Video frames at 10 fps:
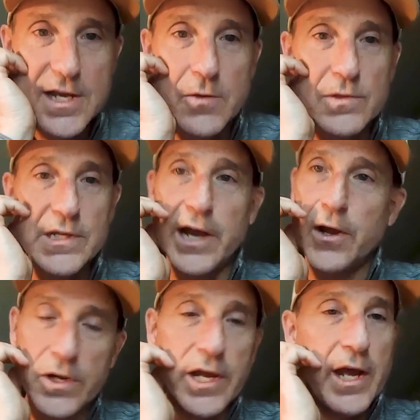it was like,
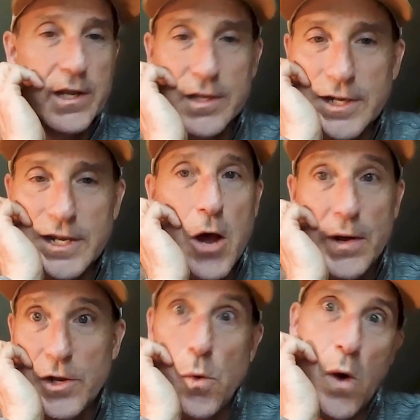okay, now
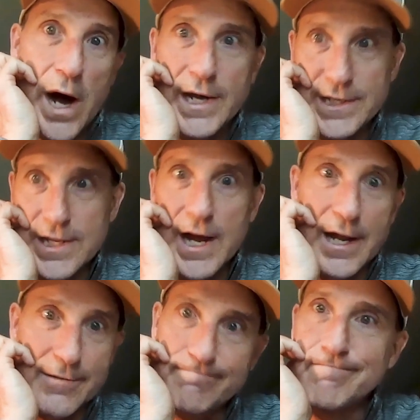I know why he's
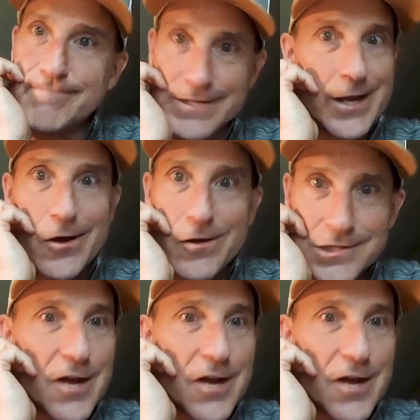not saying all the